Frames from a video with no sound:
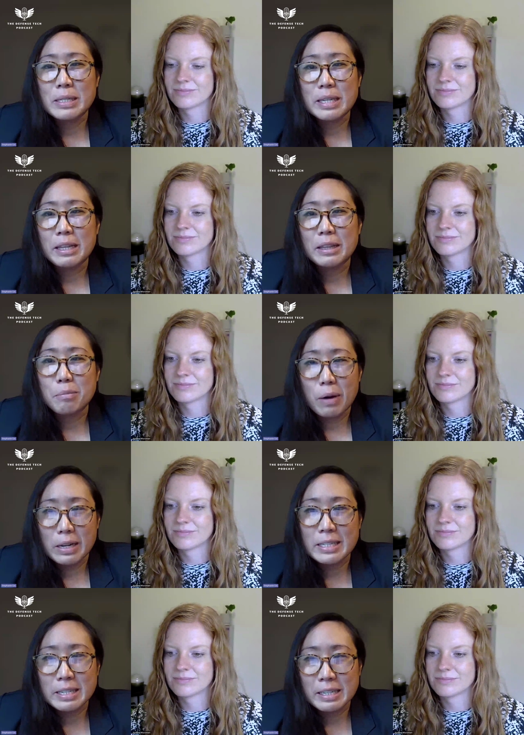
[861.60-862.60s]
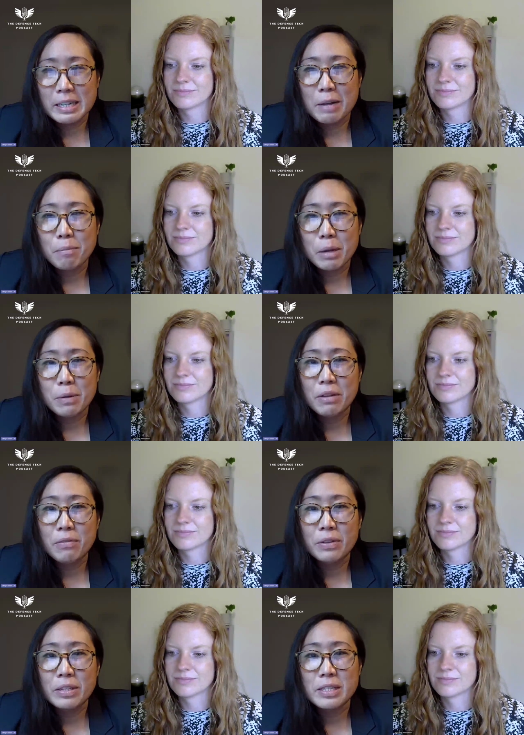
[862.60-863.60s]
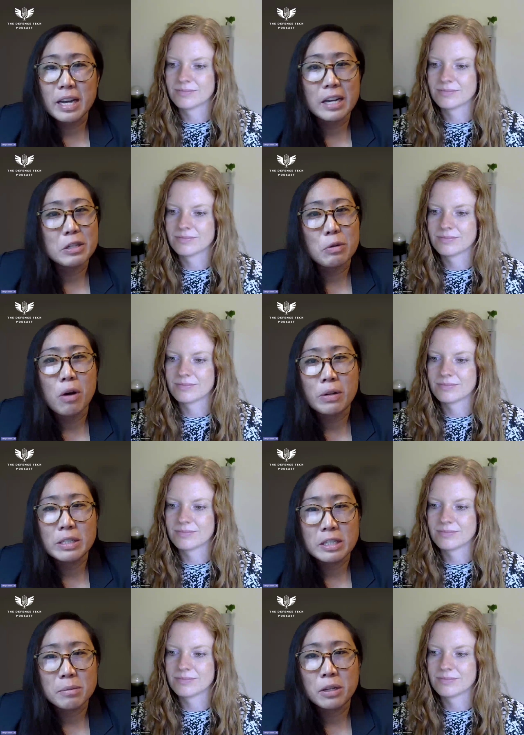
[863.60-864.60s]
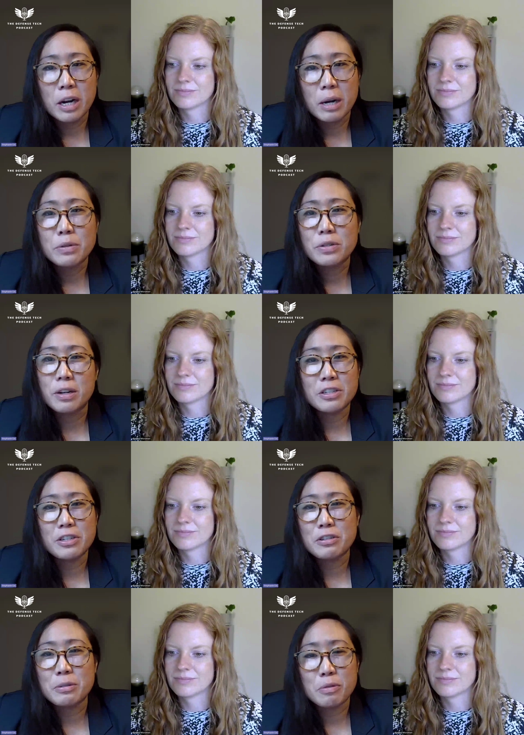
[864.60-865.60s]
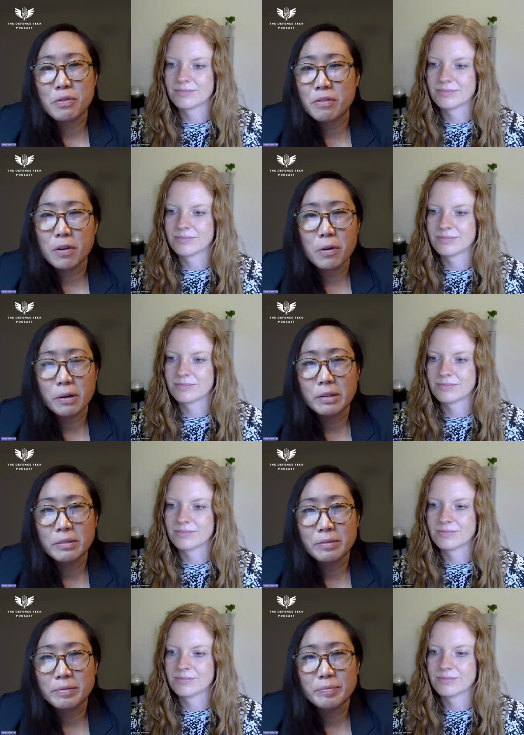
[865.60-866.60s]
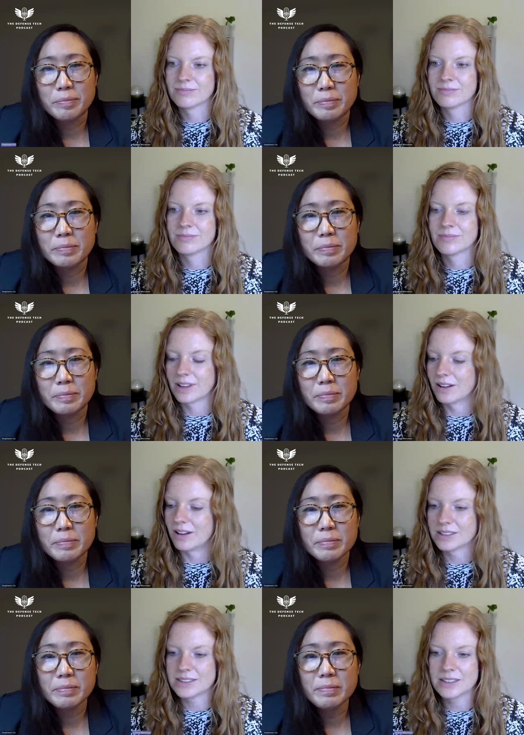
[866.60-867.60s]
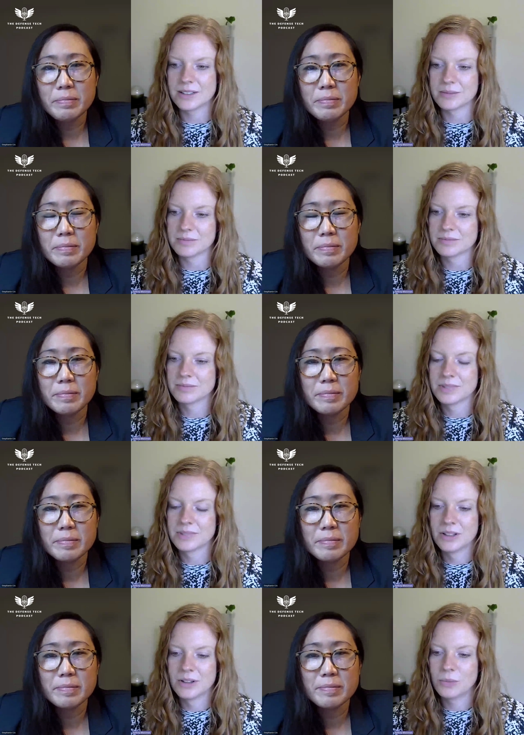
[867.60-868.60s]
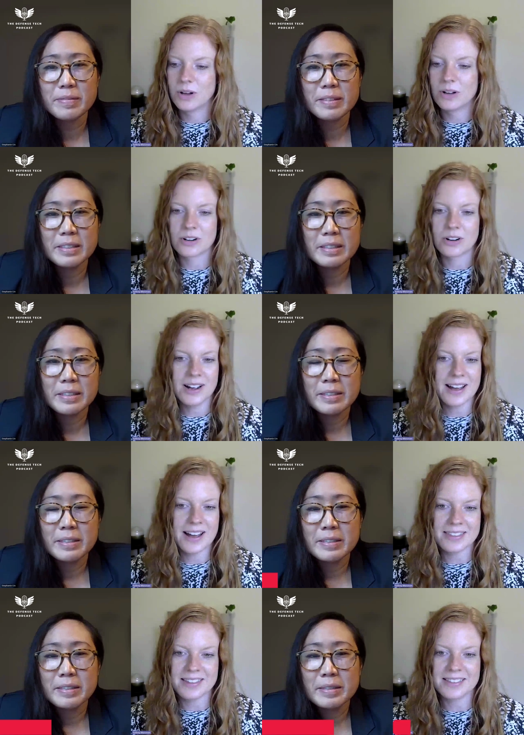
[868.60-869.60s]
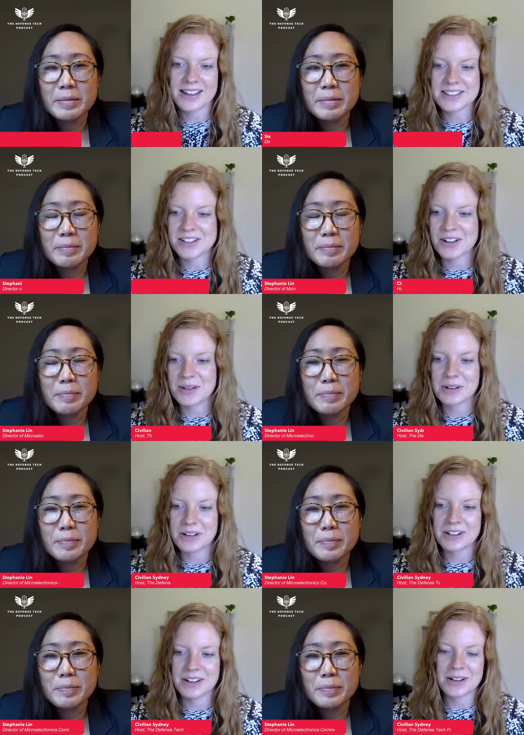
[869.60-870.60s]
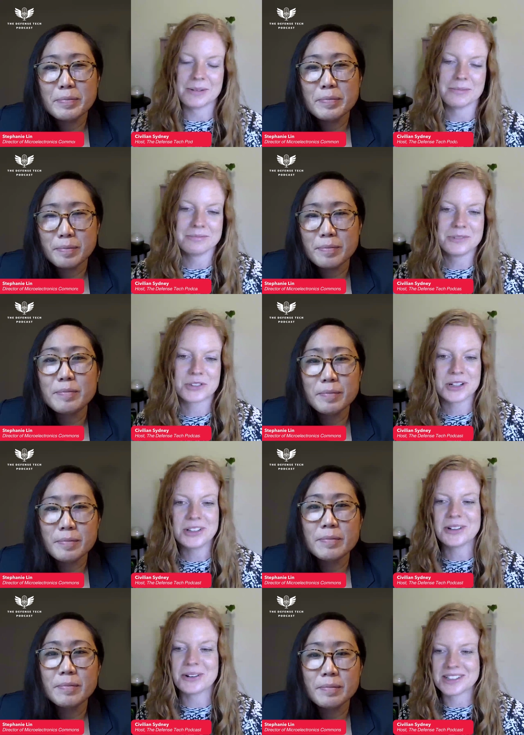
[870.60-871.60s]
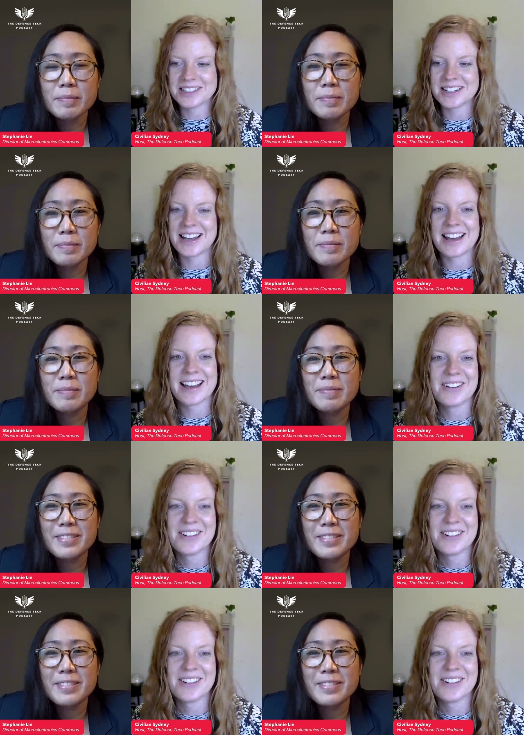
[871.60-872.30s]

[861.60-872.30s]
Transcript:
Speaker 1: to set the precedent and maybe even the status quo on similar hub structures moving forward.
Speaker 2: Awesome. Well, great. I think that's all I'm going to um, drill you on today.